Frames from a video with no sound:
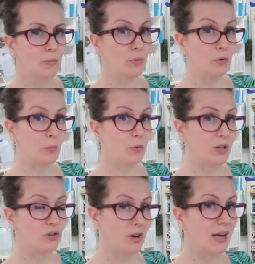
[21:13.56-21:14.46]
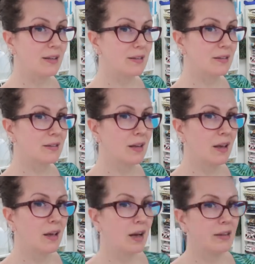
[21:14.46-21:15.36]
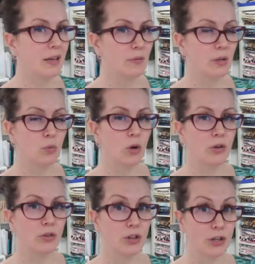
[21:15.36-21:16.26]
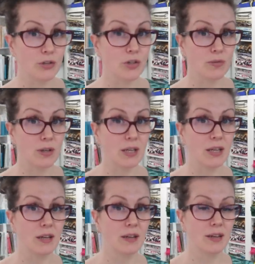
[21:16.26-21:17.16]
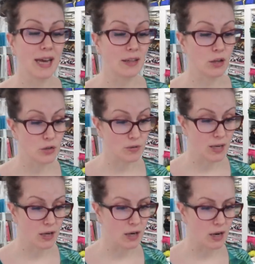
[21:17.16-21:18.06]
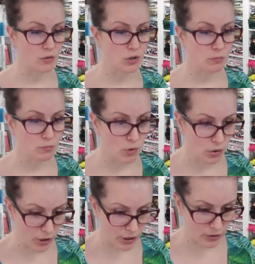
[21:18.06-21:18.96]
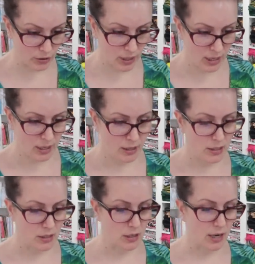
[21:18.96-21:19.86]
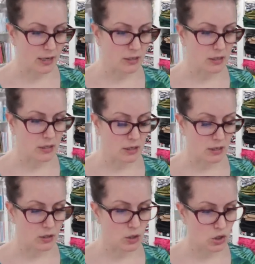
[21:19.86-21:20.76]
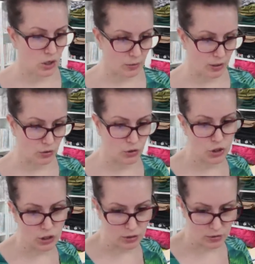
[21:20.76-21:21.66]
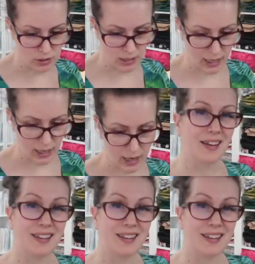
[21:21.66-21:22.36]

border print dress. I think I'm going to work on those 3, getting those 3 cut out tomorrow so that I can start sewing on Tuesday.